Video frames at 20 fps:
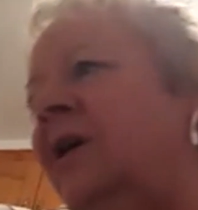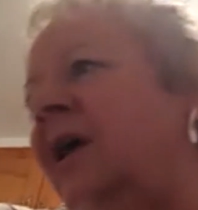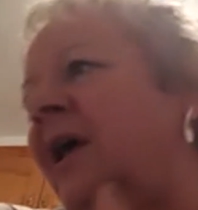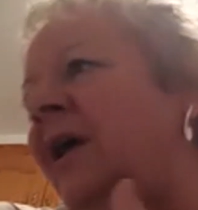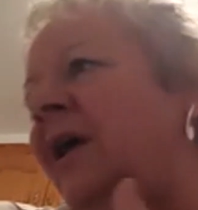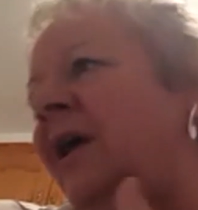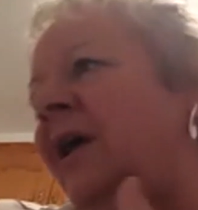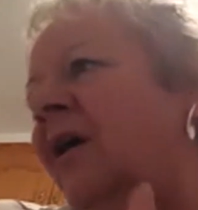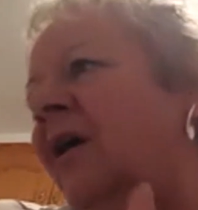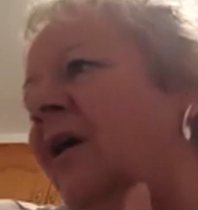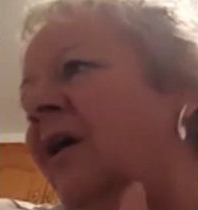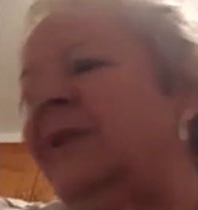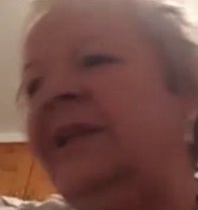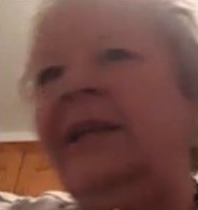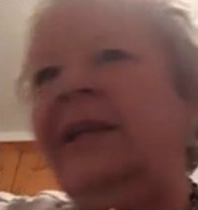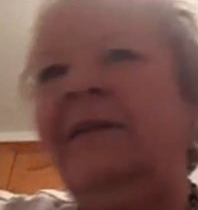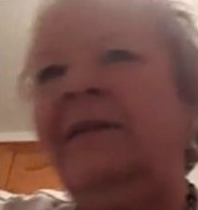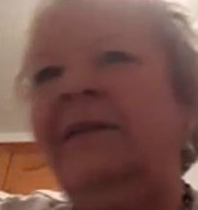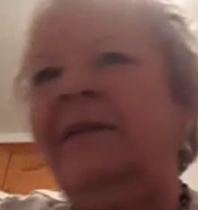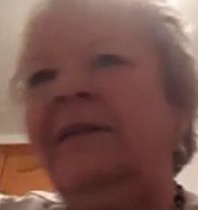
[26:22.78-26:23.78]
I can't
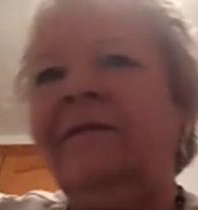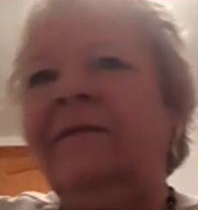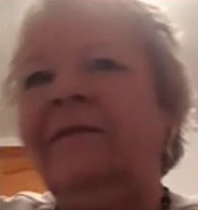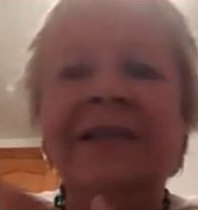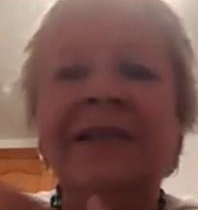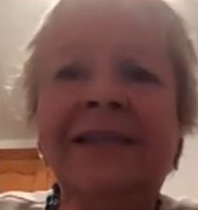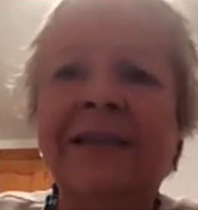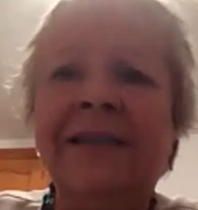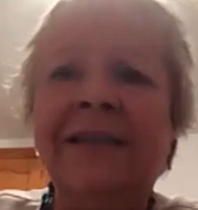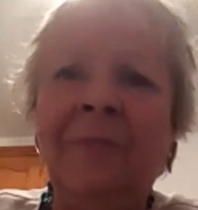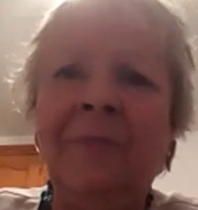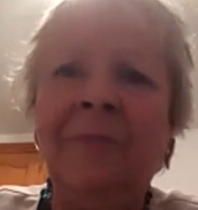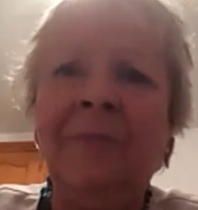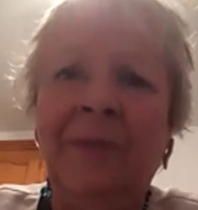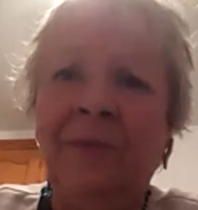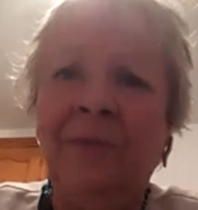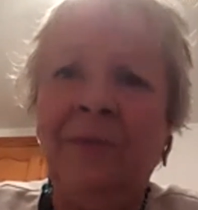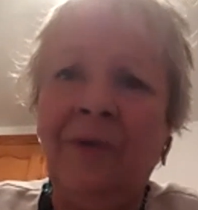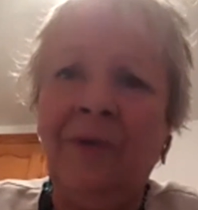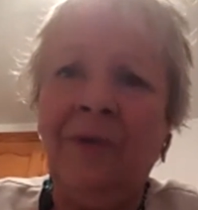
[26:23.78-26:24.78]
believe. There's still
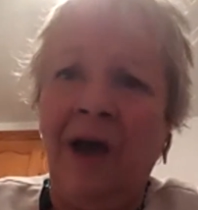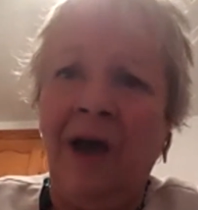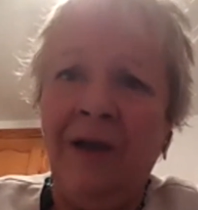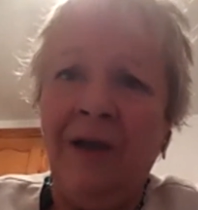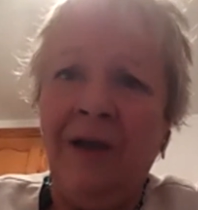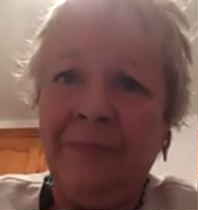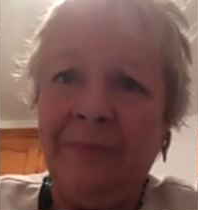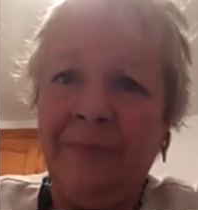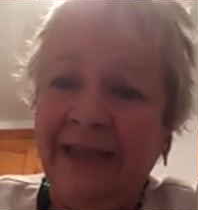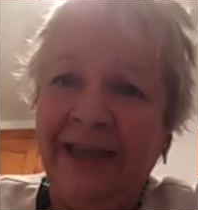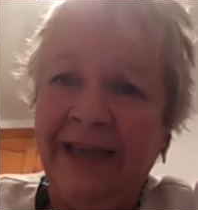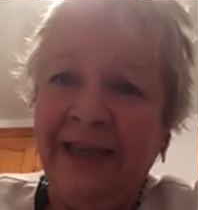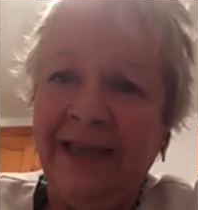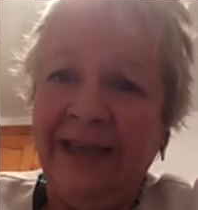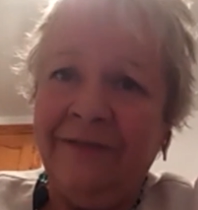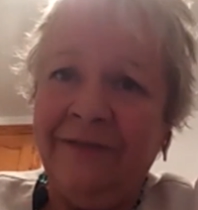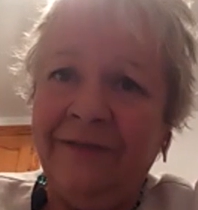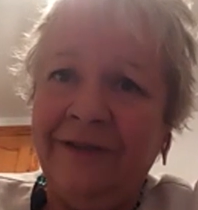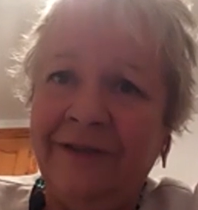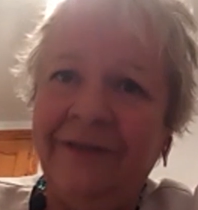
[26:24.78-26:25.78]
people who can't
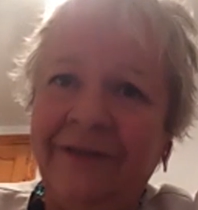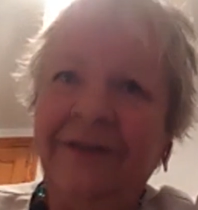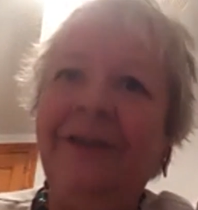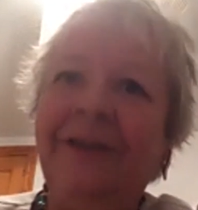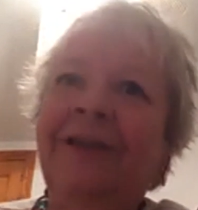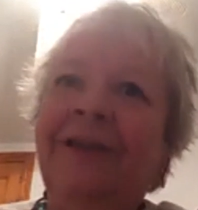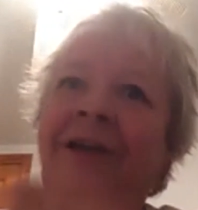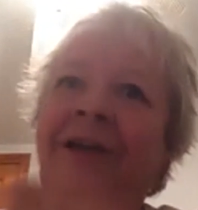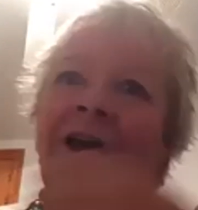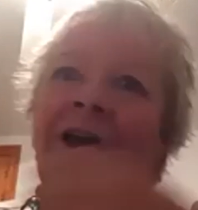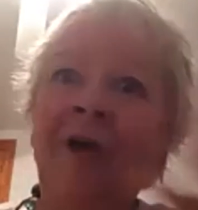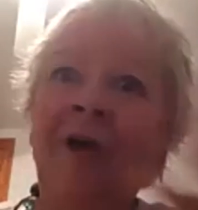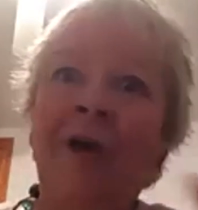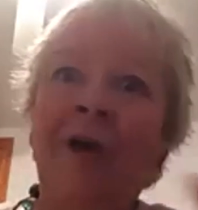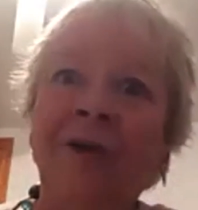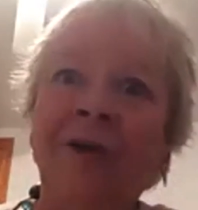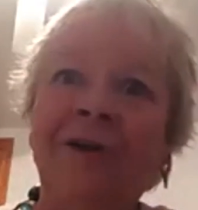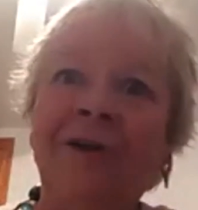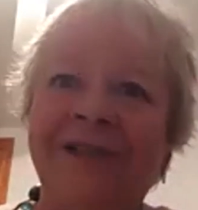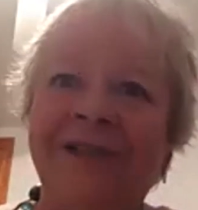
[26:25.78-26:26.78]
believe that
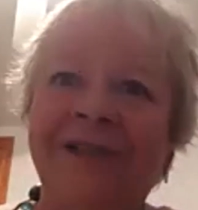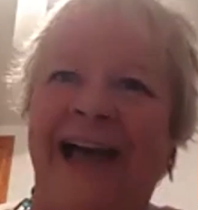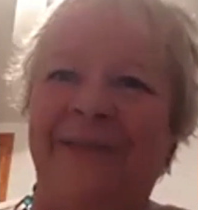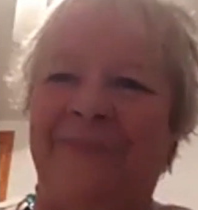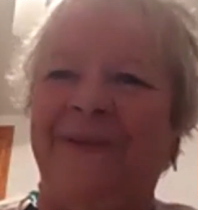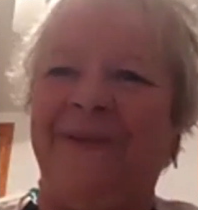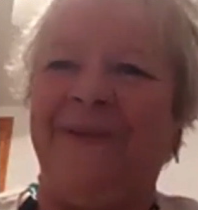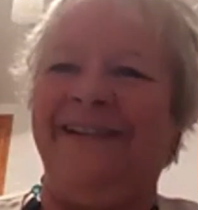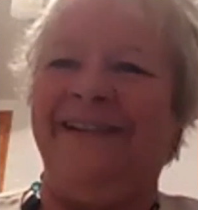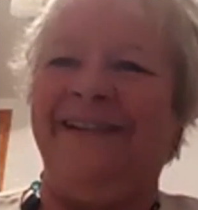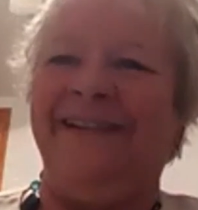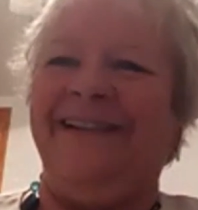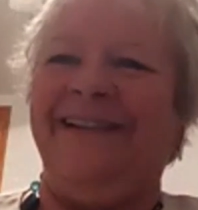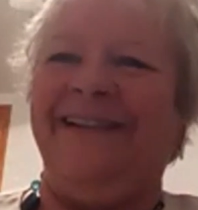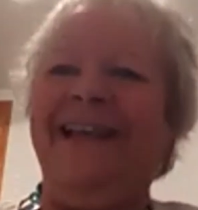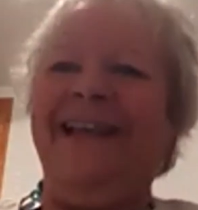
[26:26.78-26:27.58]
Corona has happened.